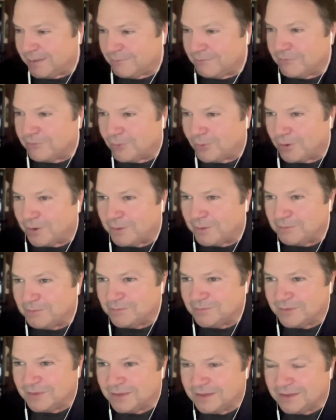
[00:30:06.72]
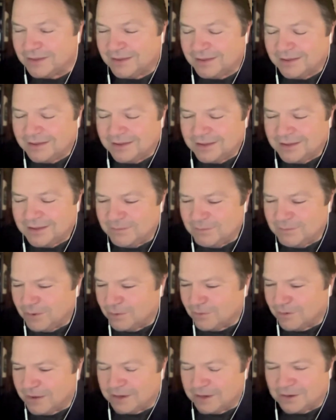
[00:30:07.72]
name for him. He
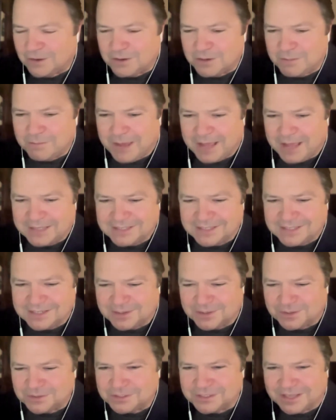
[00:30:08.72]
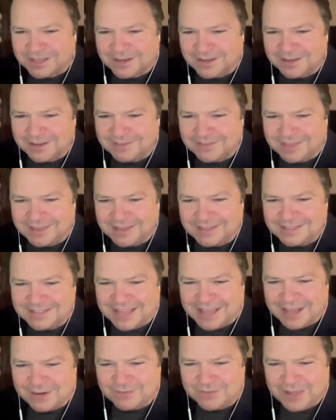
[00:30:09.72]
rode around on a bicycle selling
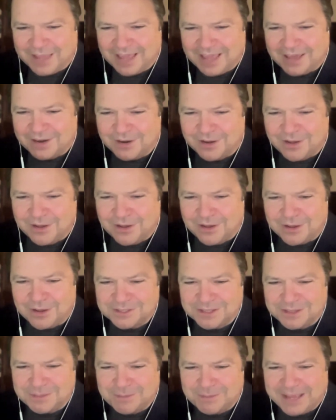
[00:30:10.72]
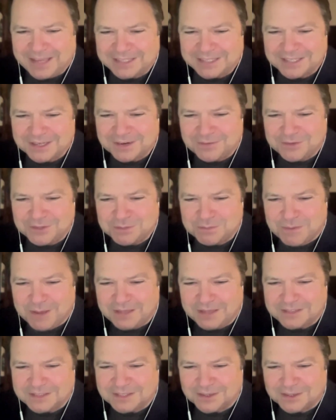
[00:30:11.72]
things out of catalogs in the basket of his
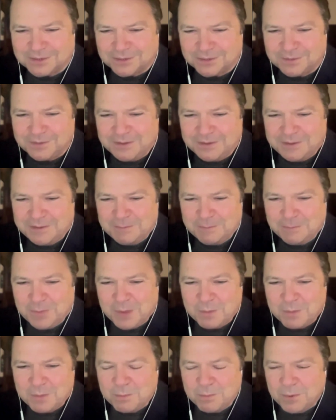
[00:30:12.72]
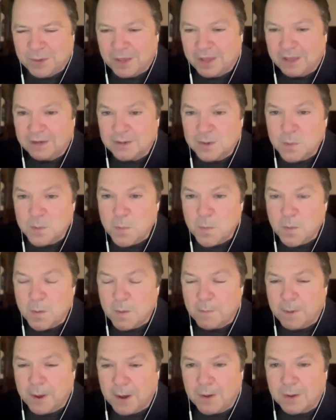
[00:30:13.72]
bicycle. But
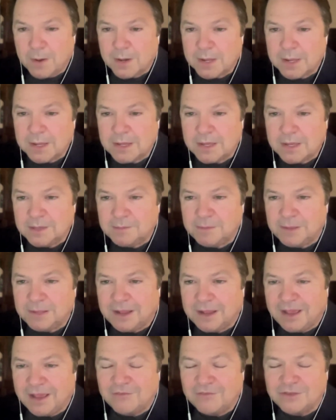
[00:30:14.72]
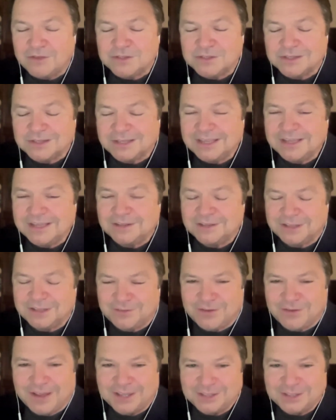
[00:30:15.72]
apparently, he had been Alvin's legal
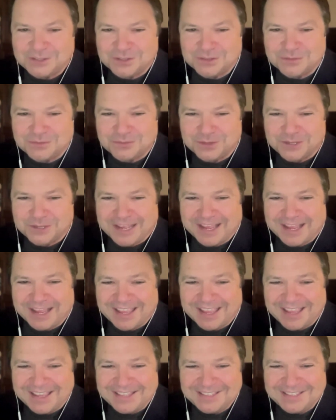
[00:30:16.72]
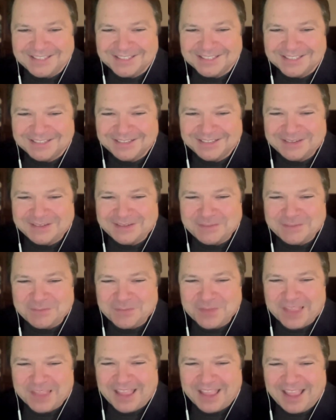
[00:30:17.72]
advisor for decades,
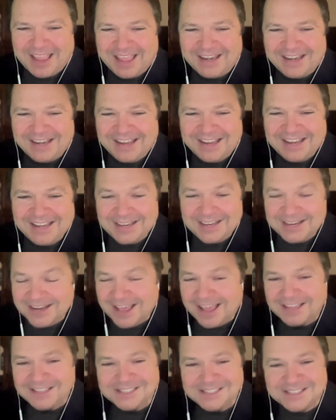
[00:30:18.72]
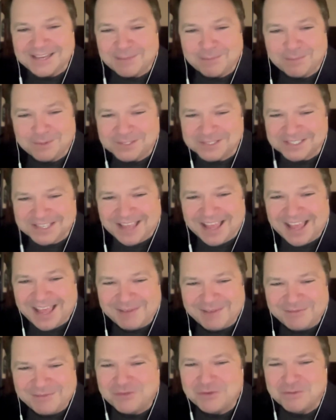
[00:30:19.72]
and he did not step
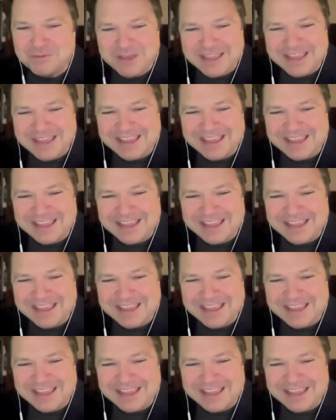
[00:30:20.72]
aside for